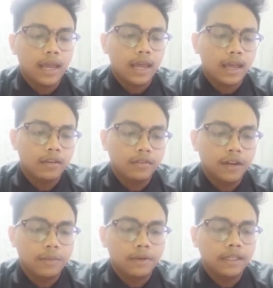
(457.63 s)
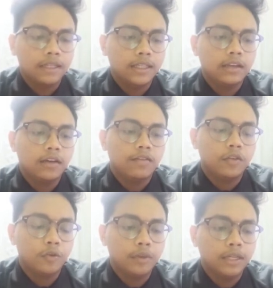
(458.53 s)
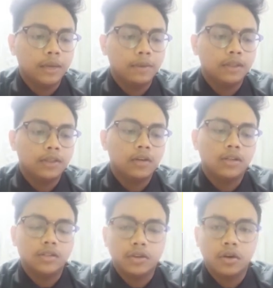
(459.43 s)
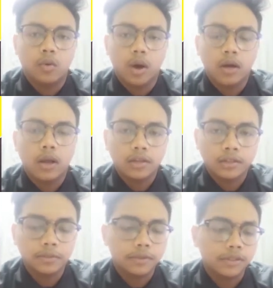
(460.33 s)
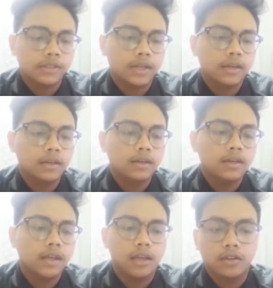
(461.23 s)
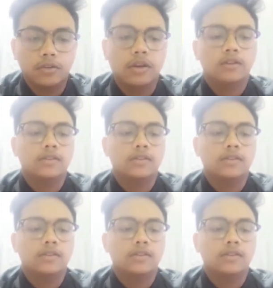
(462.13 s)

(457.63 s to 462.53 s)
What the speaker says: availability of human capital is not 100% accurate.